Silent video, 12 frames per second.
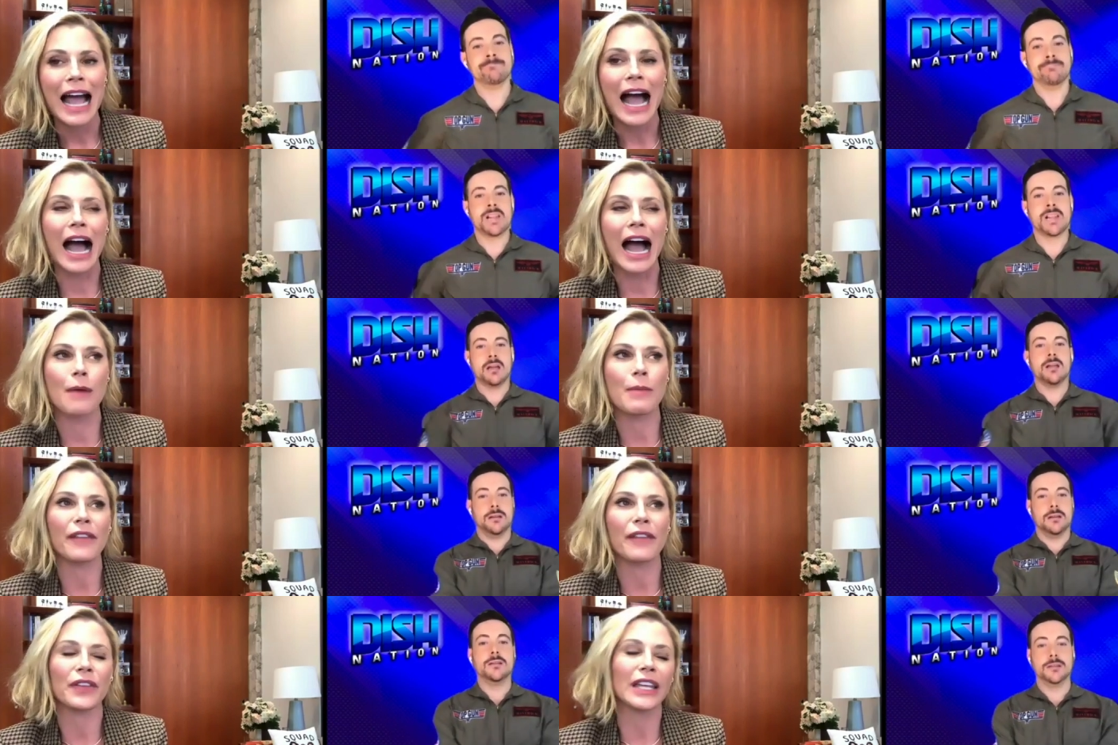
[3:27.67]
Speaker 1: Um, I
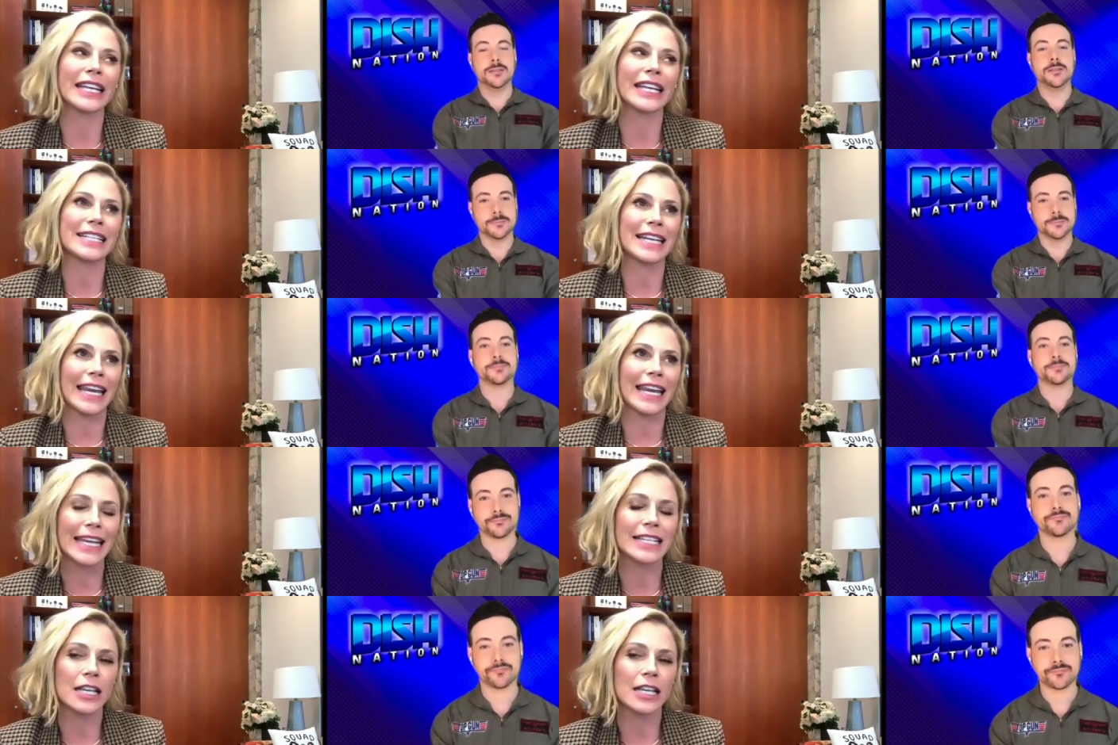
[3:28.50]
feel like it's an
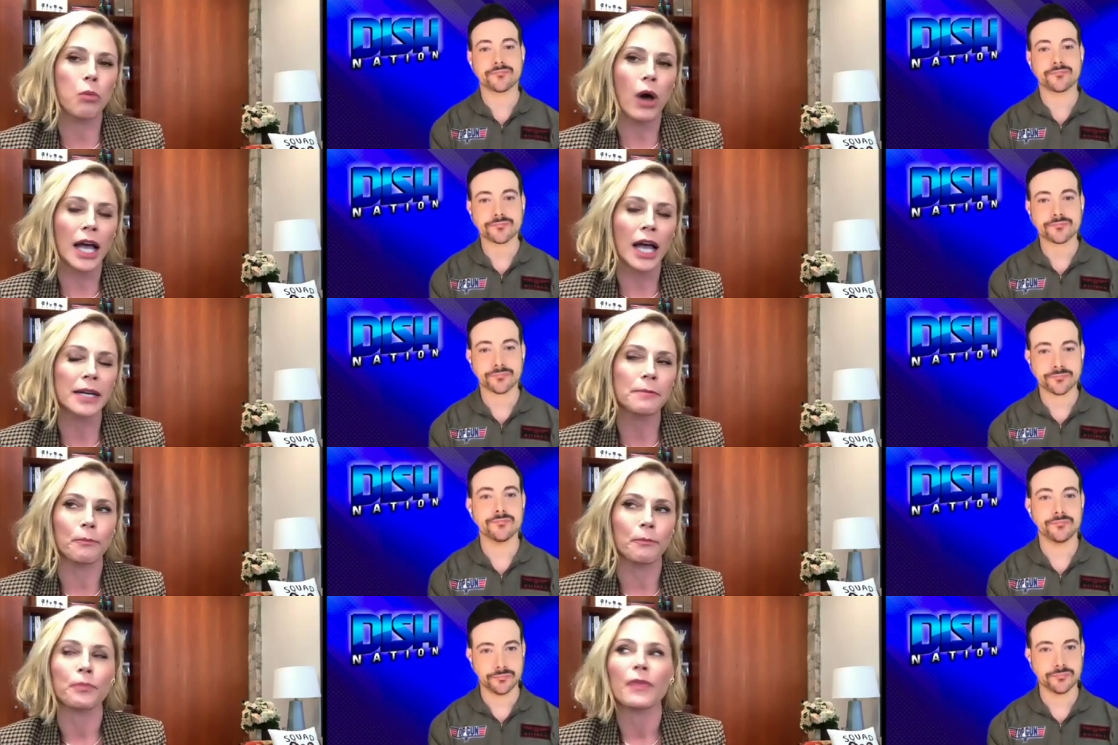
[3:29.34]
easy one.
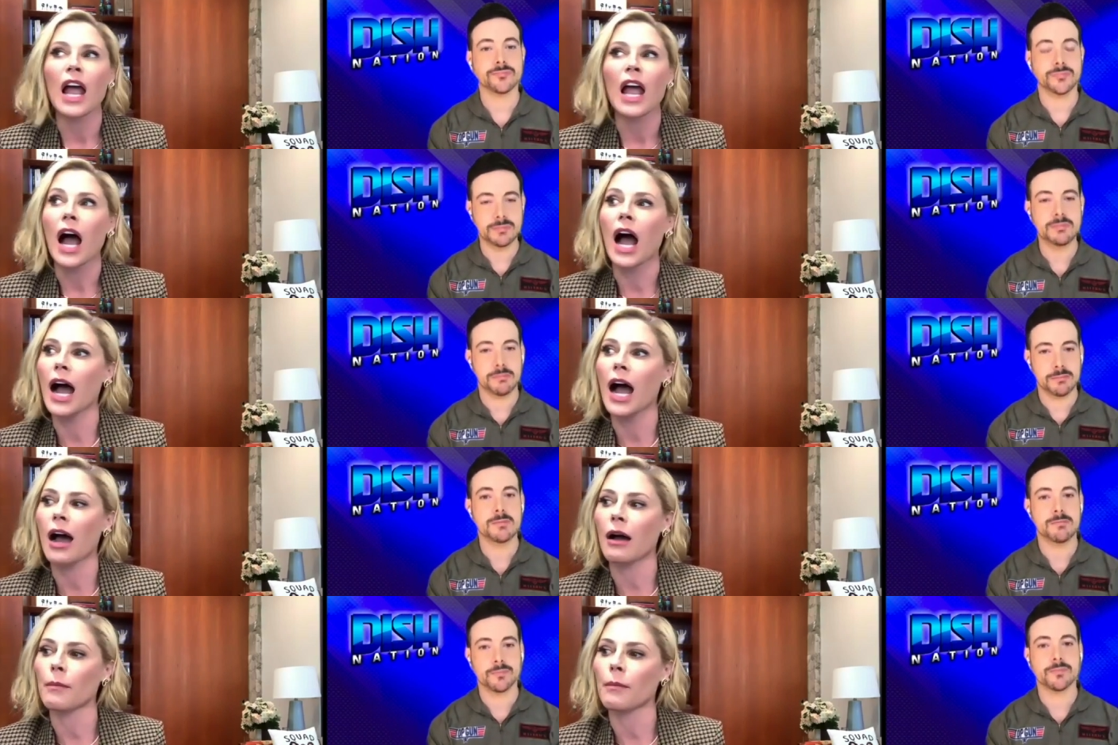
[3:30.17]

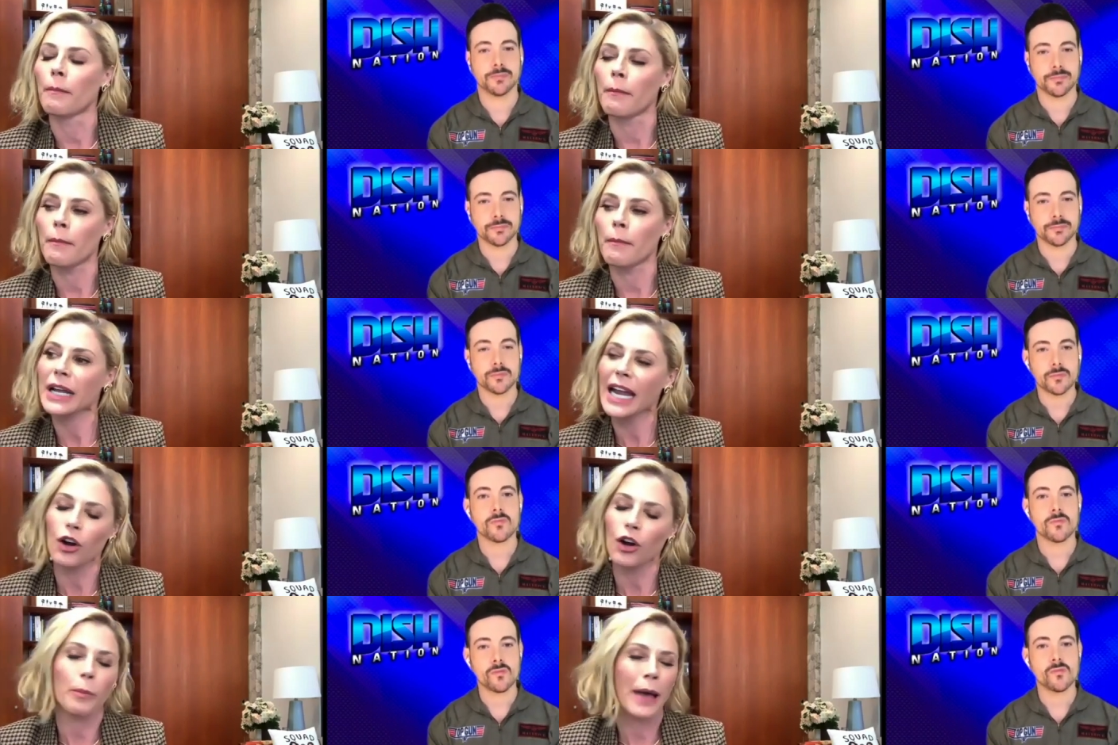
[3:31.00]
Um,
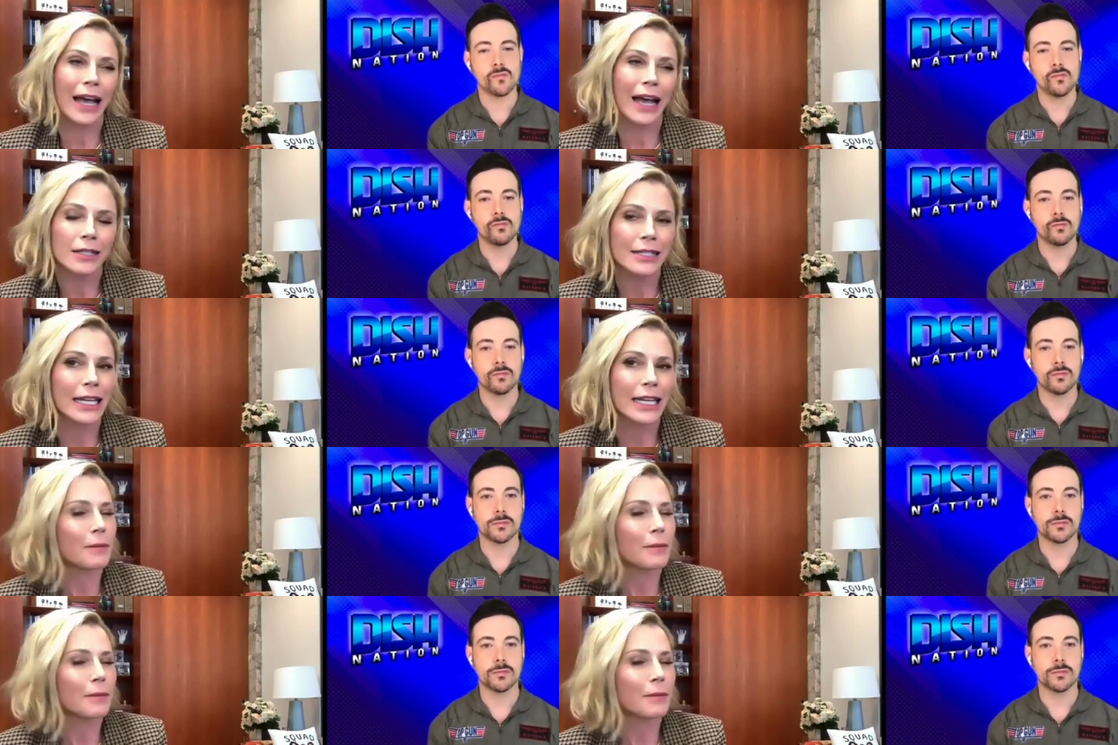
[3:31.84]
Carol Baskin,